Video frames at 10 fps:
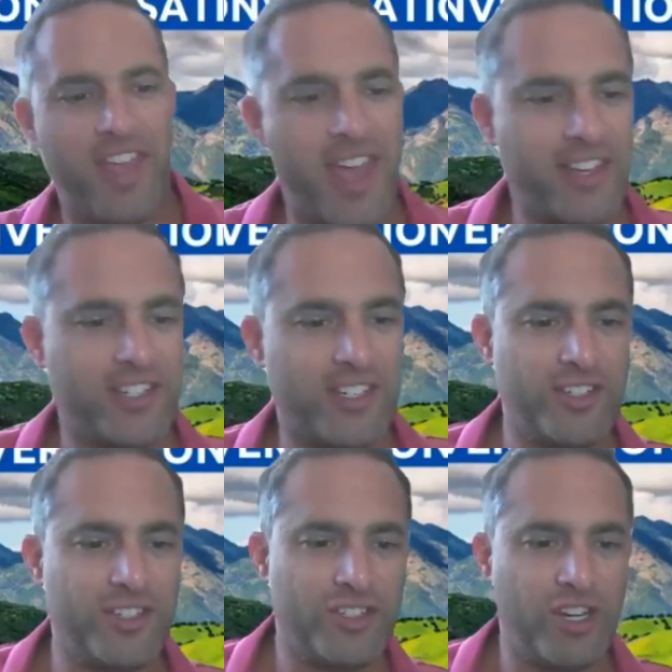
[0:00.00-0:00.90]
Thanks,
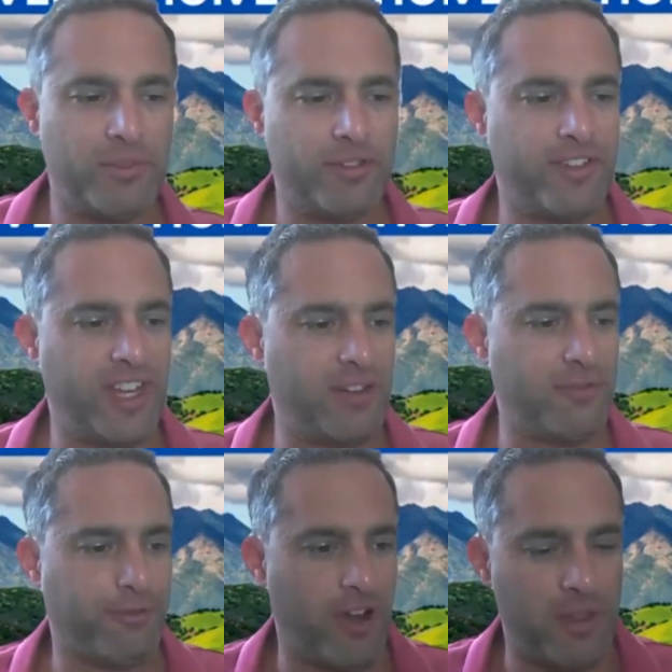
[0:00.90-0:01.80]
Jim Levine
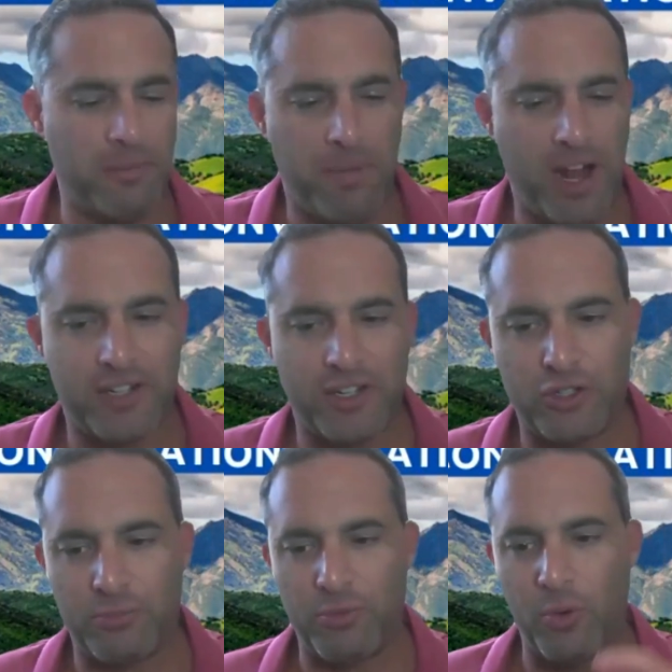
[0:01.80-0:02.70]
from the
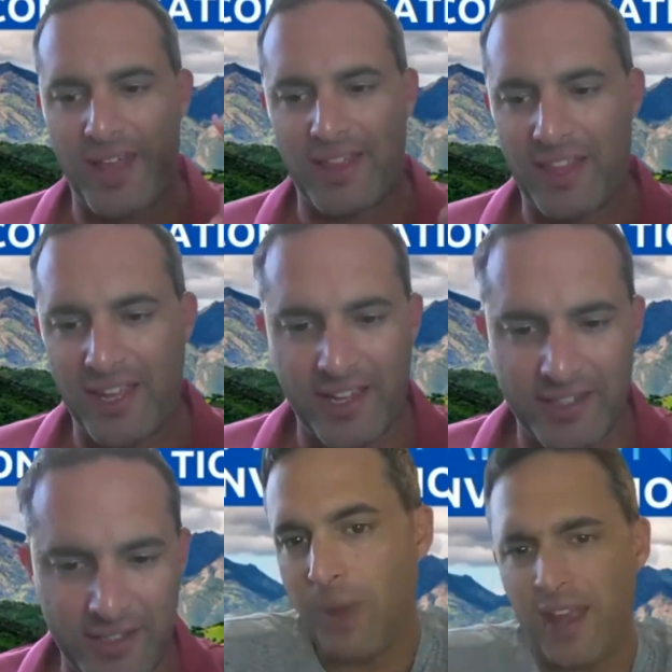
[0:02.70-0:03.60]
Montezuma
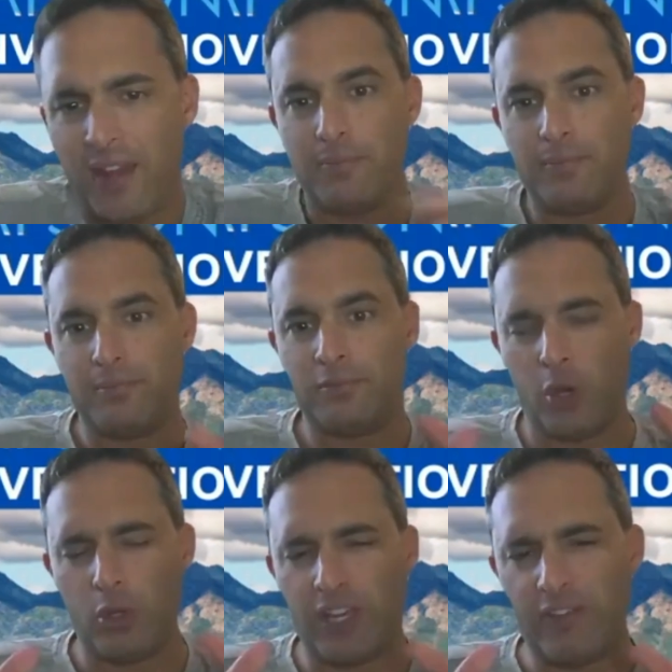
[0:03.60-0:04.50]
Wetlands. Wait,
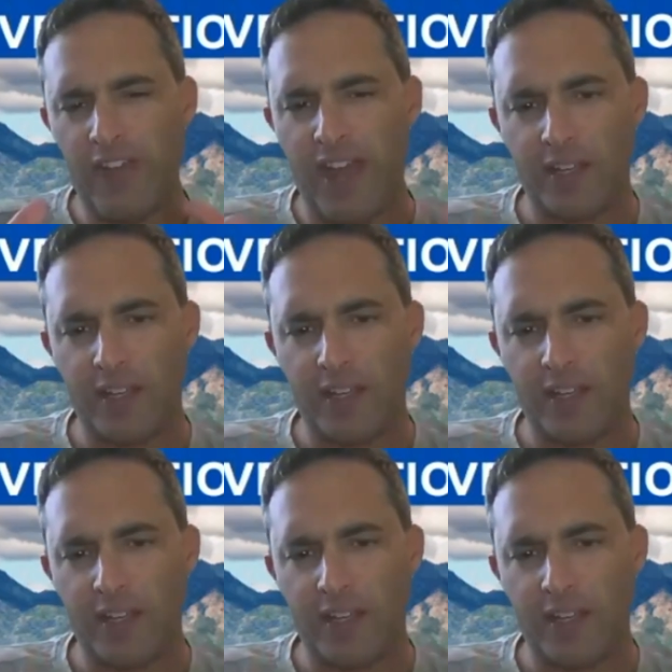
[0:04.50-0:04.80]
don't leave yet.